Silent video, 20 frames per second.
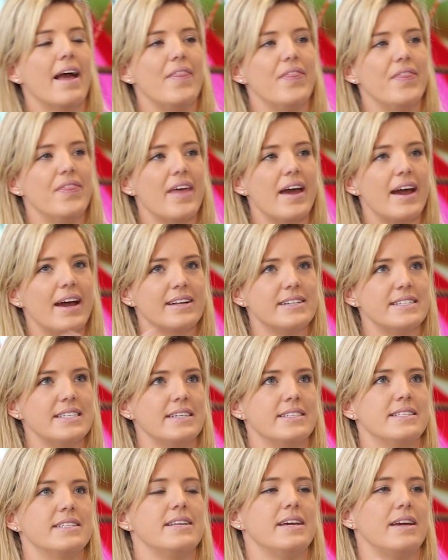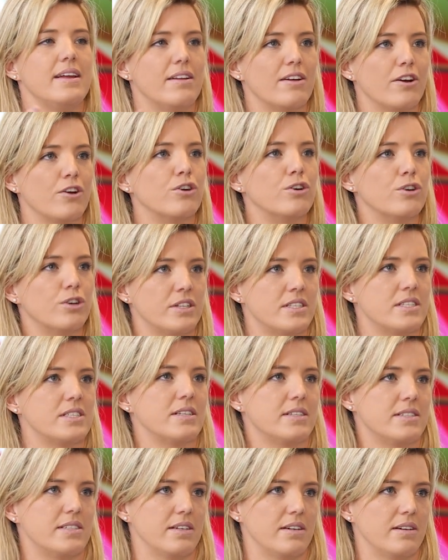And that is then a good
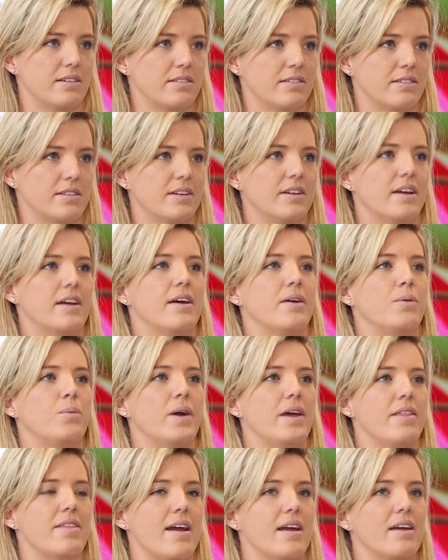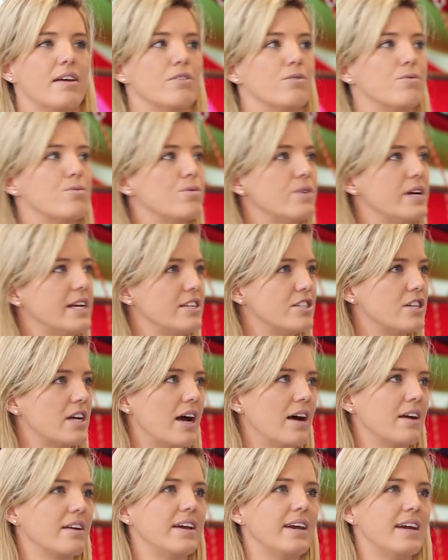sitting, where they can reach
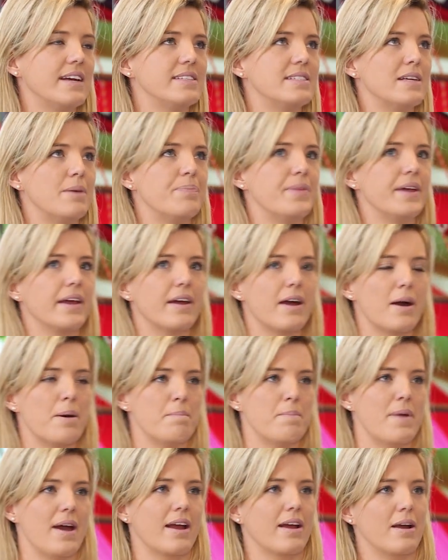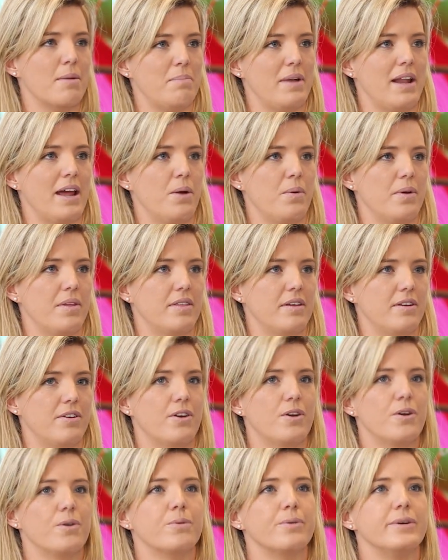out, get something, come back and play with it.
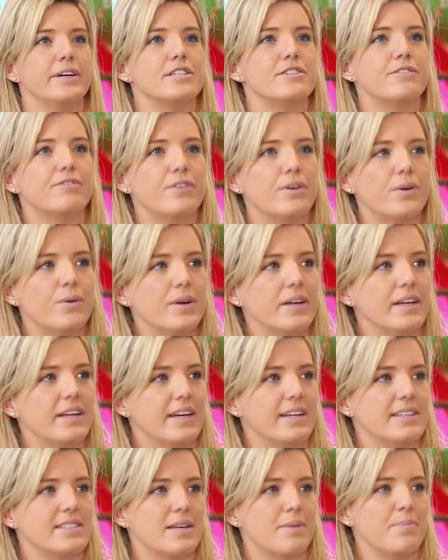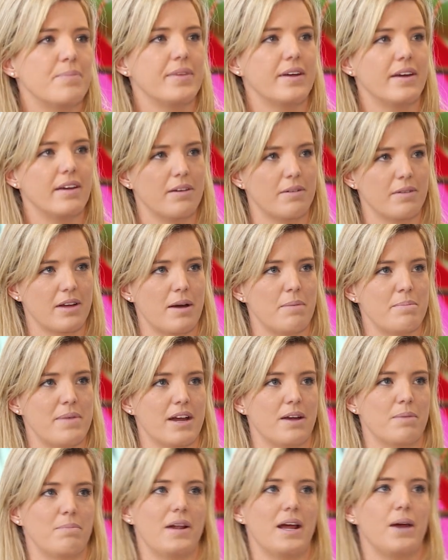Reach forward, get something, come
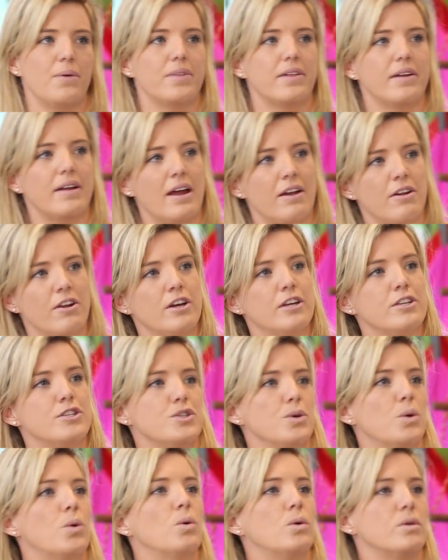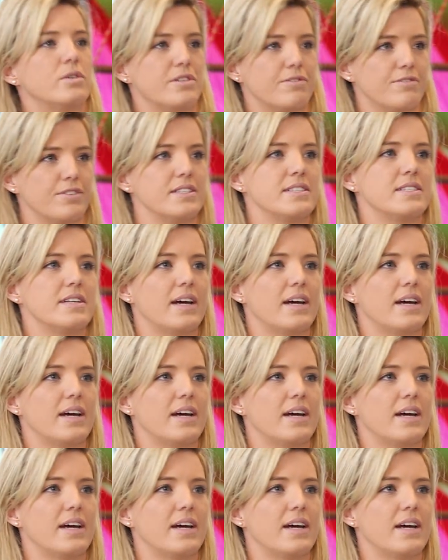back and play with it, and to all different